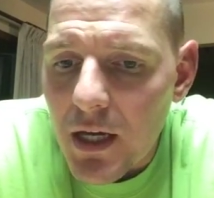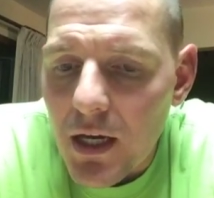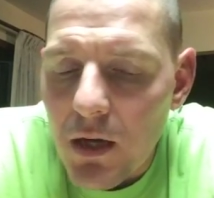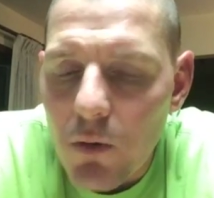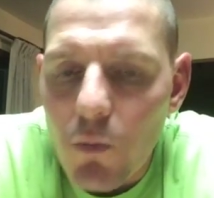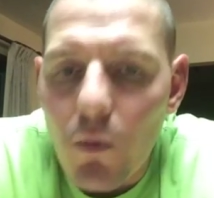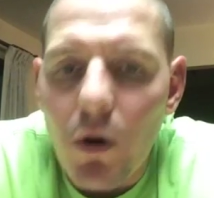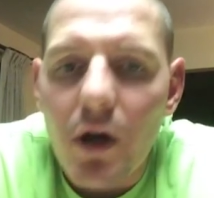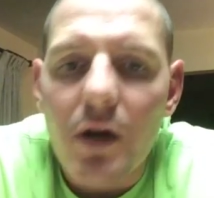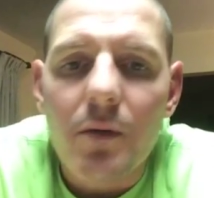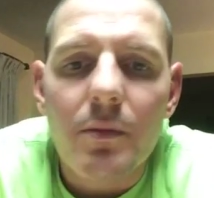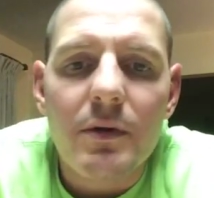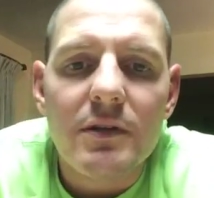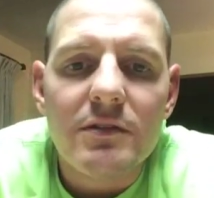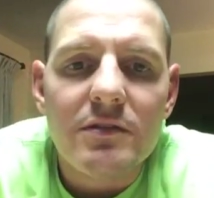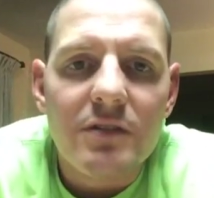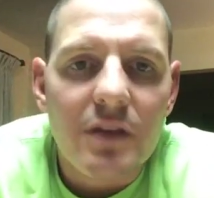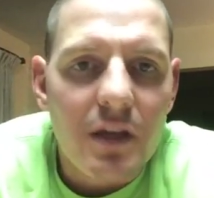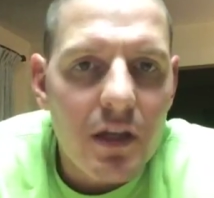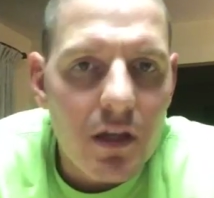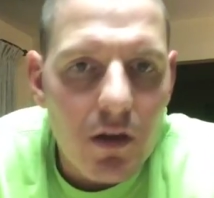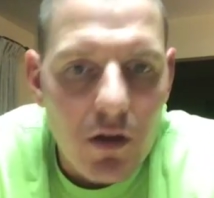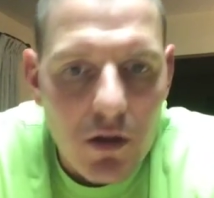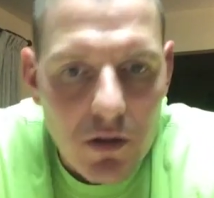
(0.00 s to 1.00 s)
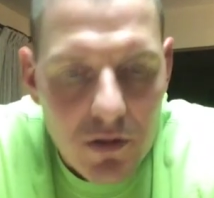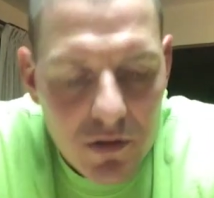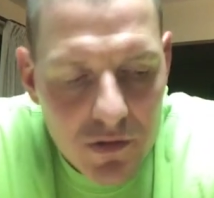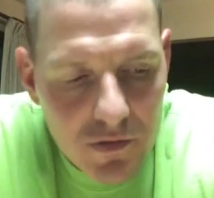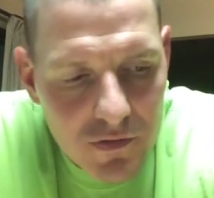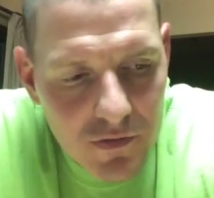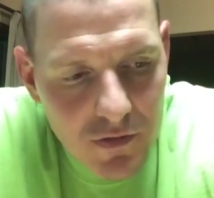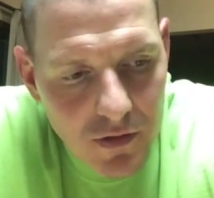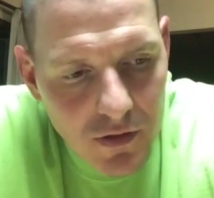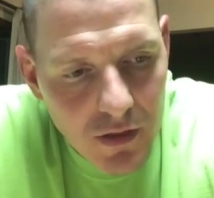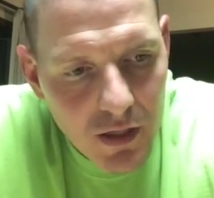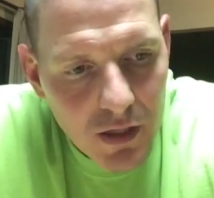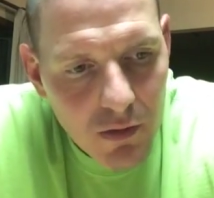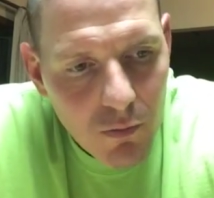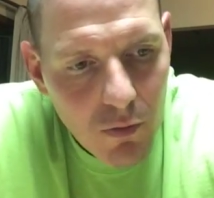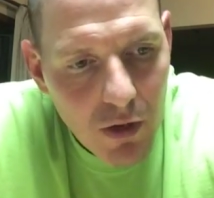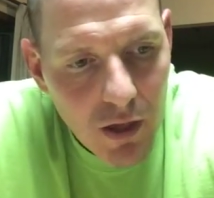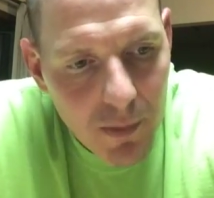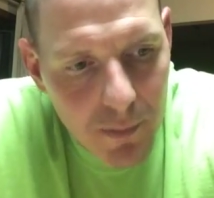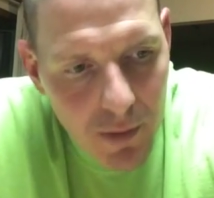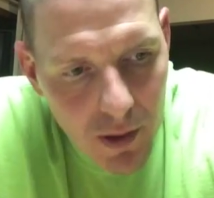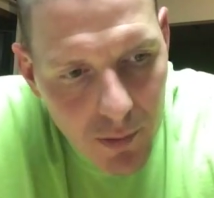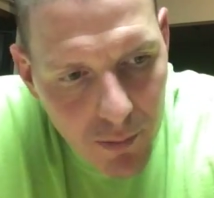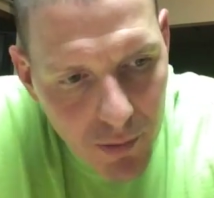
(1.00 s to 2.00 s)
And why am I saying all this tonight?
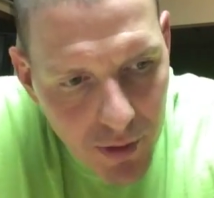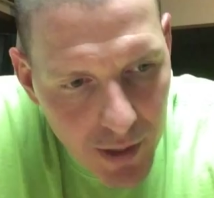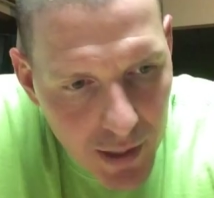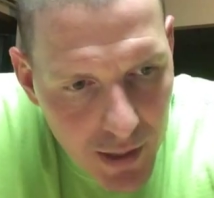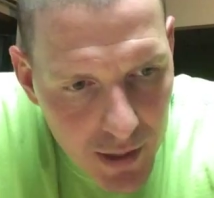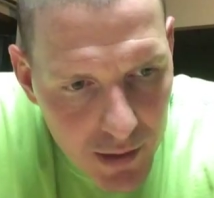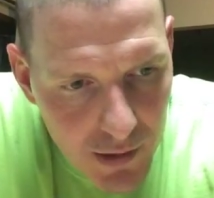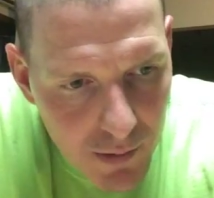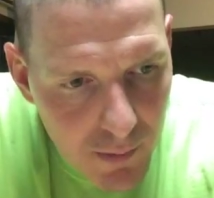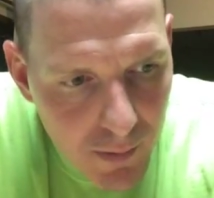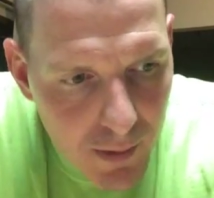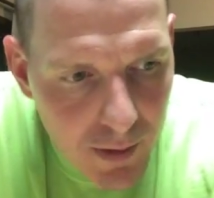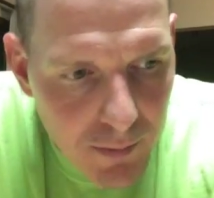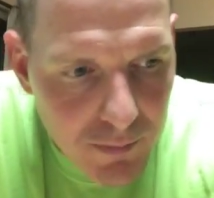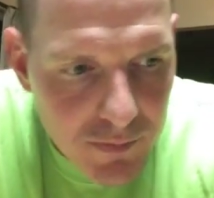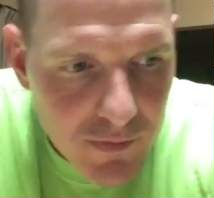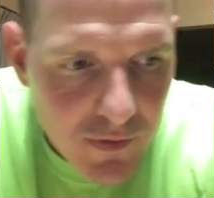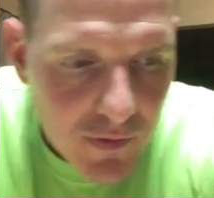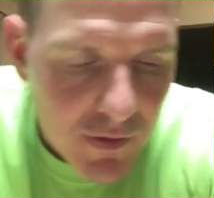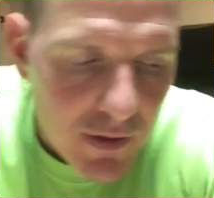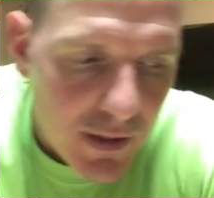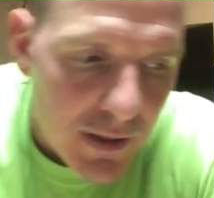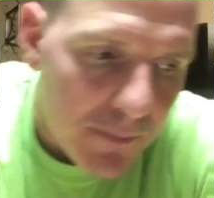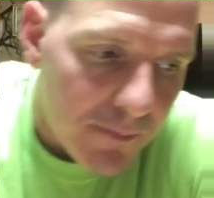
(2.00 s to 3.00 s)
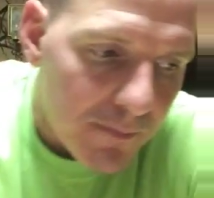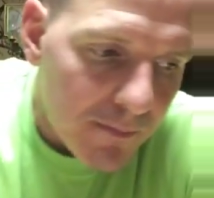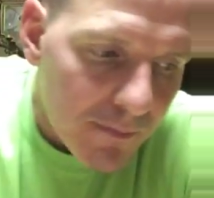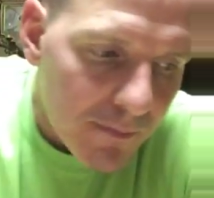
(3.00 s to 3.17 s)
Why am I bringing it up tonight?